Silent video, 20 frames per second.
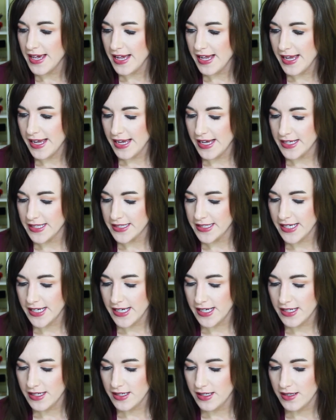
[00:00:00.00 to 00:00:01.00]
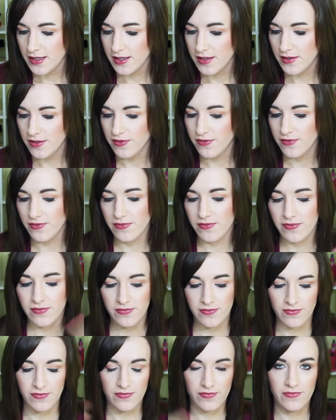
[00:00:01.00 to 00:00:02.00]
And then
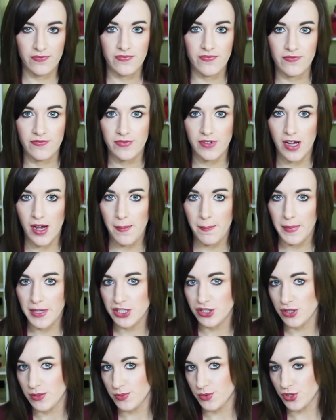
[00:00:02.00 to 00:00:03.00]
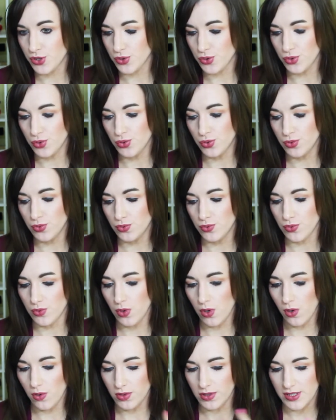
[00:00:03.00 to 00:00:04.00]
from my trip
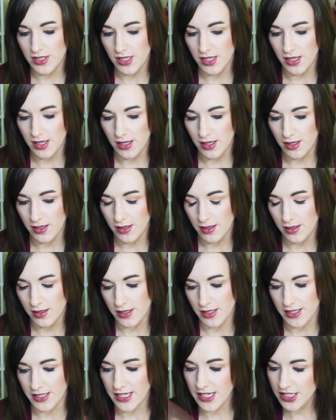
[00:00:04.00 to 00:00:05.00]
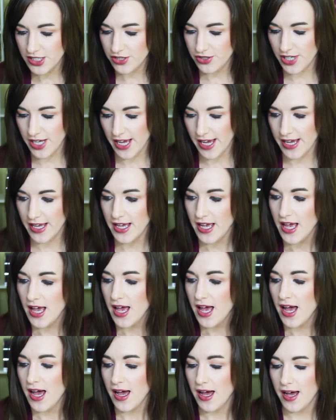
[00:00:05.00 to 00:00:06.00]
to Ulta yesterday,
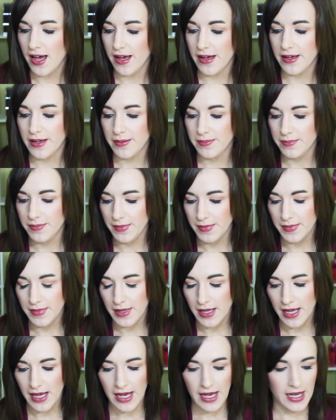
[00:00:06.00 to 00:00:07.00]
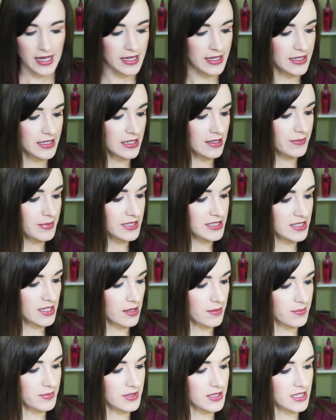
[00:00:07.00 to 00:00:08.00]
I picked
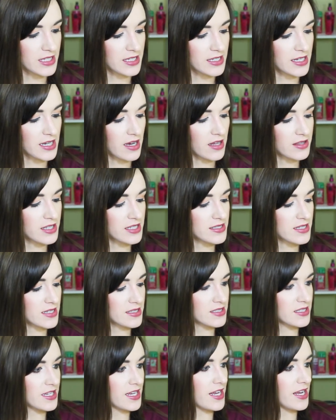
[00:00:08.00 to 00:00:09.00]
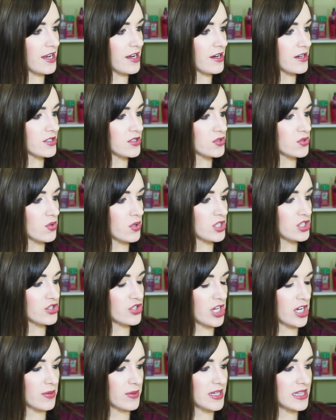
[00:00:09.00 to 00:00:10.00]
up the Healthy Sexy Hair Soy
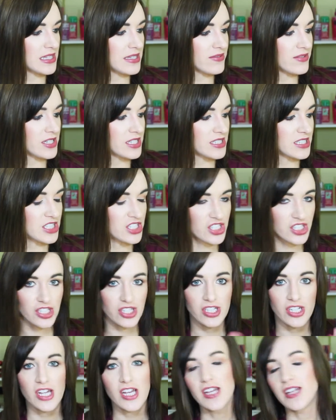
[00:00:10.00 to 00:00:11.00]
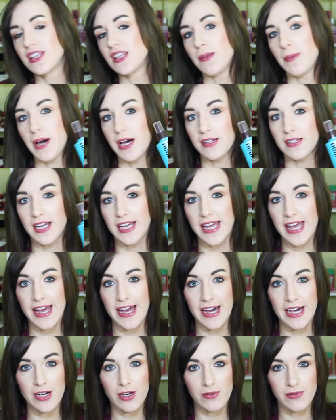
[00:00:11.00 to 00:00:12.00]
Tri-Wheat Leave-In Conditioner. The bottle I
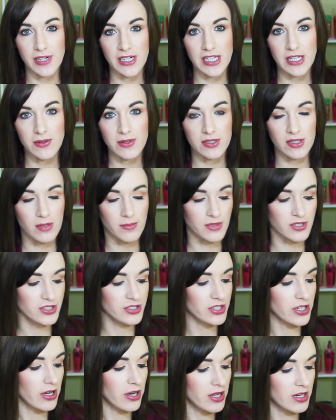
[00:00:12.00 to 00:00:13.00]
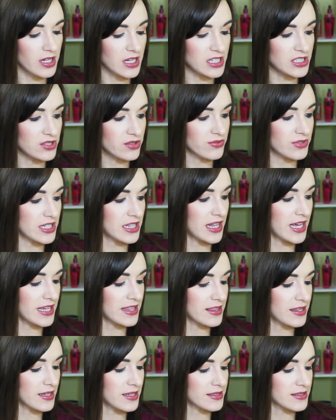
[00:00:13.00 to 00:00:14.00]
had already was almost gone. I do really
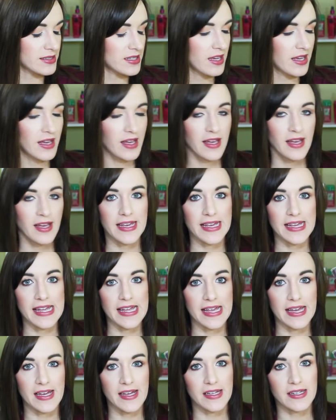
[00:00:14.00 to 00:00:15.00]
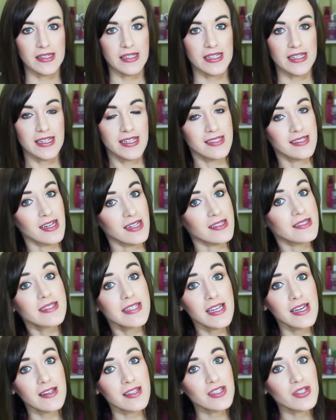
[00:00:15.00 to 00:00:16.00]
like this, and it is on
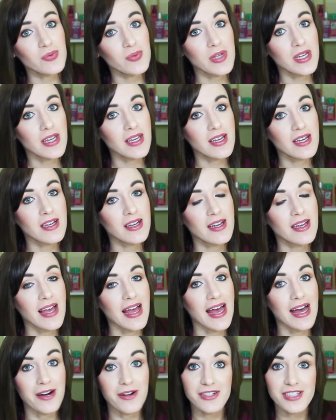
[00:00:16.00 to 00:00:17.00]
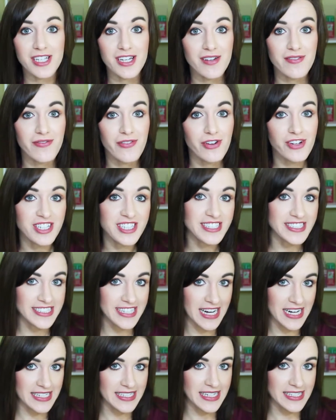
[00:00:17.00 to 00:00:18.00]
sale this week at Ulta for
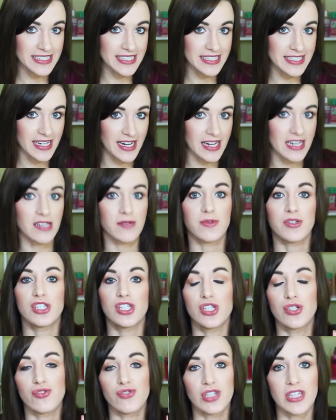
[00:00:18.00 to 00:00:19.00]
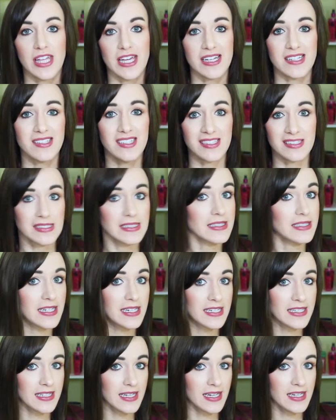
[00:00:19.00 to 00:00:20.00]
$9.99, which is usually like
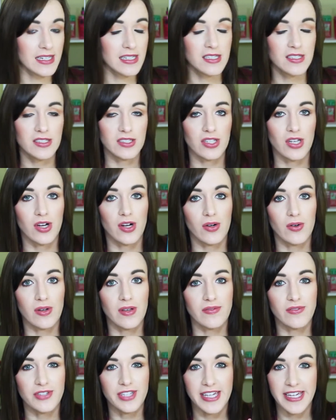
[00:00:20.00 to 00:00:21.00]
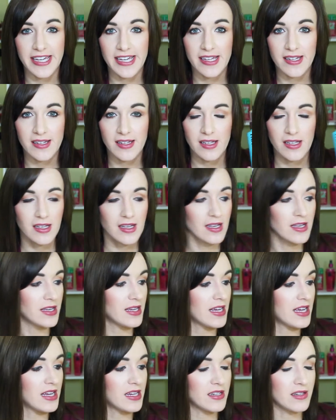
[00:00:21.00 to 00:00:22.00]
$16.99. so if you can,
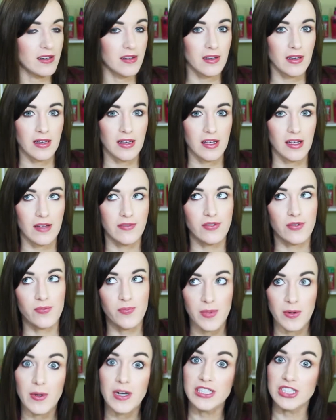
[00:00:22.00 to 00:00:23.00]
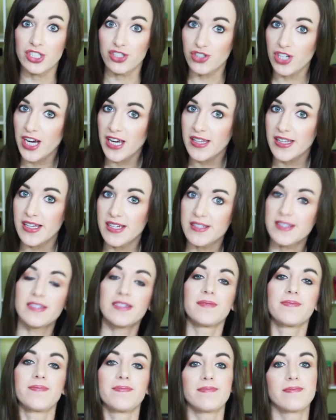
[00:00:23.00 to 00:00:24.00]
if you've been wanting to try
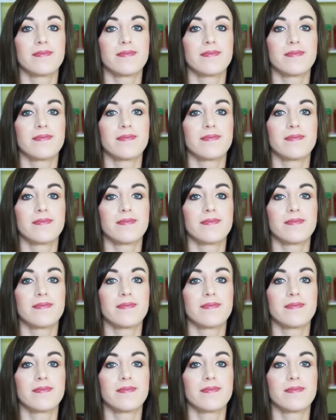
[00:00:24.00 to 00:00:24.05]
this,